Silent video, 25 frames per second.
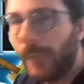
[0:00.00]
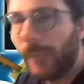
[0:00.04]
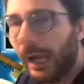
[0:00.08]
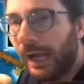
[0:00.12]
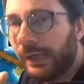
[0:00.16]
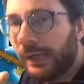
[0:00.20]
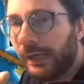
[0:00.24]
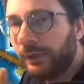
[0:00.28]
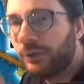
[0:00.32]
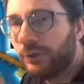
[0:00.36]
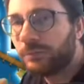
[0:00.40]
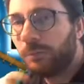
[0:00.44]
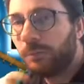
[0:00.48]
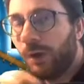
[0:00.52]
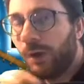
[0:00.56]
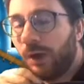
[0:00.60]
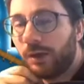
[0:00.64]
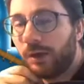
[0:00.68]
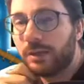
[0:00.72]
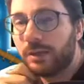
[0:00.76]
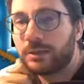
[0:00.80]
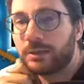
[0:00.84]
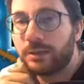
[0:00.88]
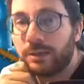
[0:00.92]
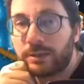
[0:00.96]
I use
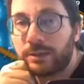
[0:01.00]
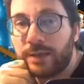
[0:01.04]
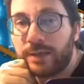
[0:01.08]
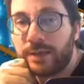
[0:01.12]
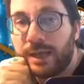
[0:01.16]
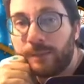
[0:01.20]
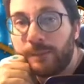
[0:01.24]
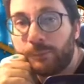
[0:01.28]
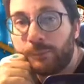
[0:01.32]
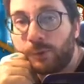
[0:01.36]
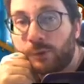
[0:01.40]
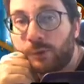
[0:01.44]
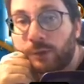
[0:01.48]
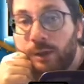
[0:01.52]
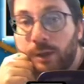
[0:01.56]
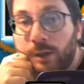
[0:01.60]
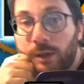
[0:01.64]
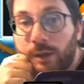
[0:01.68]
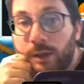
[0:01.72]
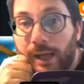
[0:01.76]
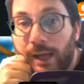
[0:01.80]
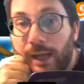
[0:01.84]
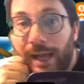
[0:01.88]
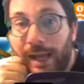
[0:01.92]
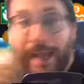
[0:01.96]
Pong as an example.
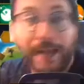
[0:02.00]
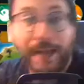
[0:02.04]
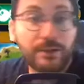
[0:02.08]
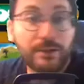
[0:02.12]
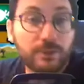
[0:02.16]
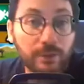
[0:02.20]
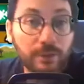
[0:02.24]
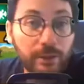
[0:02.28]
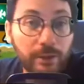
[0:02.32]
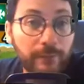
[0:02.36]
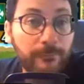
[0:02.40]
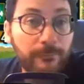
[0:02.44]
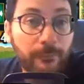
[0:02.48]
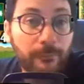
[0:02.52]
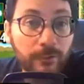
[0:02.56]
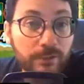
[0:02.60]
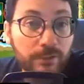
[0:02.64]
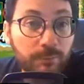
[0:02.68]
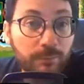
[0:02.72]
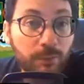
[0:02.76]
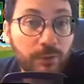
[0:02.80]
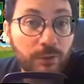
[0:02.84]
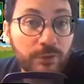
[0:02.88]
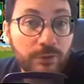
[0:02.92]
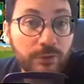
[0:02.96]
Actually,
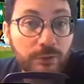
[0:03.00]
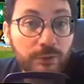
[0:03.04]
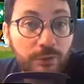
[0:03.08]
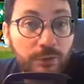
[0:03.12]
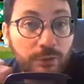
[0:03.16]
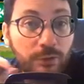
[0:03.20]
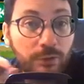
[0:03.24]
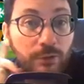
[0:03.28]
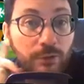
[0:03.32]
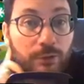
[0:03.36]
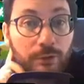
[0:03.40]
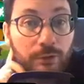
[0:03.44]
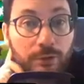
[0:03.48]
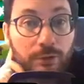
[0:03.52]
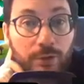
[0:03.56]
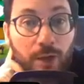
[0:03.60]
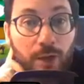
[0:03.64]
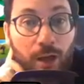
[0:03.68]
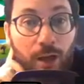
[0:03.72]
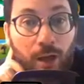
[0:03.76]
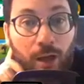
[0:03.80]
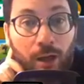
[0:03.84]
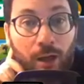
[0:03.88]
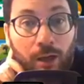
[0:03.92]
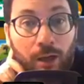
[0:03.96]
first-person shooters
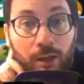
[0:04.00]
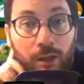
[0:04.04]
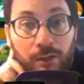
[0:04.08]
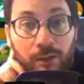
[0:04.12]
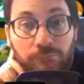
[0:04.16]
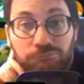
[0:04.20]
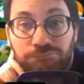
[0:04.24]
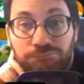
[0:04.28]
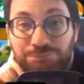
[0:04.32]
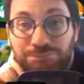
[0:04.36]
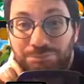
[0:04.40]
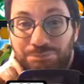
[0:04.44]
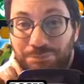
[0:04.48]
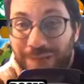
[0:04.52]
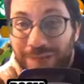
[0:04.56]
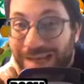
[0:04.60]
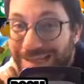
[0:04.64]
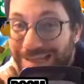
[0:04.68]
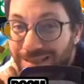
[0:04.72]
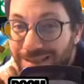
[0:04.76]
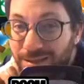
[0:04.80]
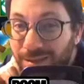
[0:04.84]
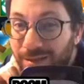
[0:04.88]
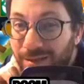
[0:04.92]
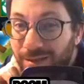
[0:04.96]
are
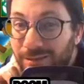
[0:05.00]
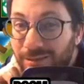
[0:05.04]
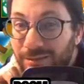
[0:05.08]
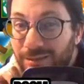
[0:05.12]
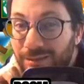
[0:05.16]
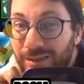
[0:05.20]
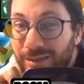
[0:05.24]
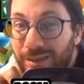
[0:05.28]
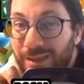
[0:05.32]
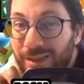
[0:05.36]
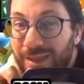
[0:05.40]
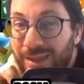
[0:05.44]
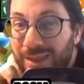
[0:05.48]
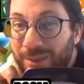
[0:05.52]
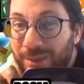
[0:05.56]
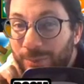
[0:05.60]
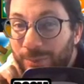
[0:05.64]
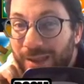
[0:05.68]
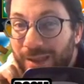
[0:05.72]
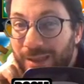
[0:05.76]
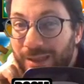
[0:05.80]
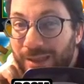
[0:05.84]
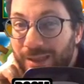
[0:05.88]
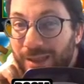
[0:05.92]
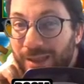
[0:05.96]
basically
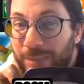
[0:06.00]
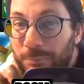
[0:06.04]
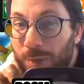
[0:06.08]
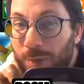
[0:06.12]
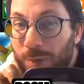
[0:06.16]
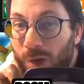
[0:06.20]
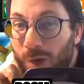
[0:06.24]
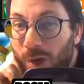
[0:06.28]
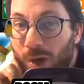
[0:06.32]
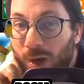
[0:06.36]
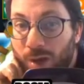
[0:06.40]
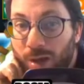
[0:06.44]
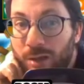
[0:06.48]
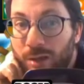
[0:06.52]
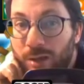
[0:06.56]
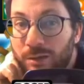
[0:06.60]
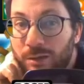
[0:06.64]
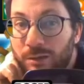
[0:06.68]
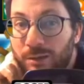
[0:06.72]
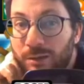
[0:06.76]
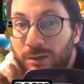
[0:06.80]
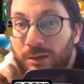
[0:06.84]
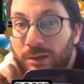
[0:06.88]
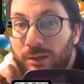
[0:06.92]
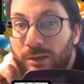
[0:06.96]
3D Pong.
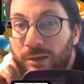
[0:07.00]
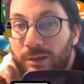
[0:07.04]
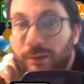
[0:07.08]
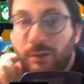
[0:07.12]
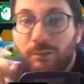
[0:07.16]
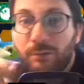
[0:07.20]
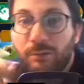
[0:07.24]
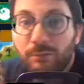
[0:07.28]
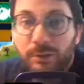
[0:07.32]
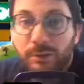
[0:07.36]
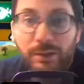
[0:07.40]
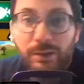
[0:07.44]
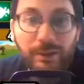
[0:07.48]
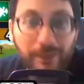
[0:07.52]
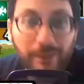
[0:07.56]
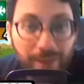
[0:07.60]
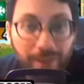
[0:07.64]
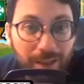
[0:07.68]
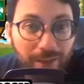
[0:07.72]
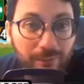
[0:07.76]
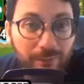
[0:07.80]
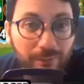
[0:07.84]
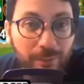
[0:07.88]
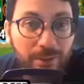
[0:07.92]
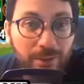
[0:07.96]
You don't really
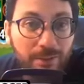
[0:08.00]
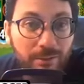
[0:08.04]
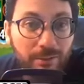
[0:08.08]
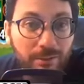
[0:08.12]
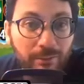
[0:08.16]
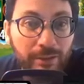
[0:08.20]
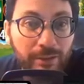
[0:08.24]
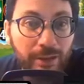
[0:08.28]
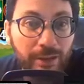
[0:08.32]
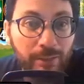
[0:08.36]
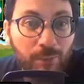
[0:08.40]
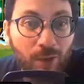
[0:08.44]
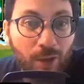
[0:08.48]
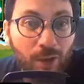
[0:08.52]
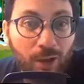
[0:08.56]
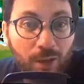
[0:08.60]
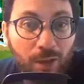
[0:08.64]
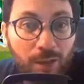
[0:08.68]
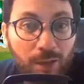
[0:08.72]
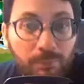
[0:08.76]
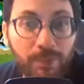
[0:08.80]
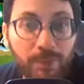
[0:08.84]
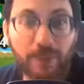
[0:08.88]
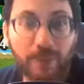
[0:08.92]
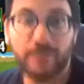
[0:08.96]
think of them as 3D
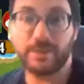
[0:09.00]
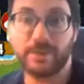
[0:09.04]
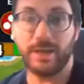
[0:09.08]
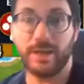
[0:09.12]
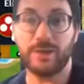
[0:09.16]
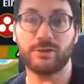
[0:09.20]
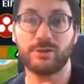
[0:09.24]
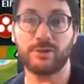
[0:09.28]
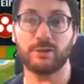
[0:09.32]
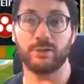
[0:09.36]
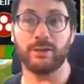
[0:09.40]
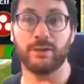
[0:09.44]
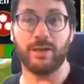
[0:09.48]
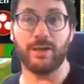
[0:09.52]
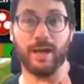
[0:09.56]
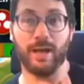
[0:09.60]
Pong, but essentially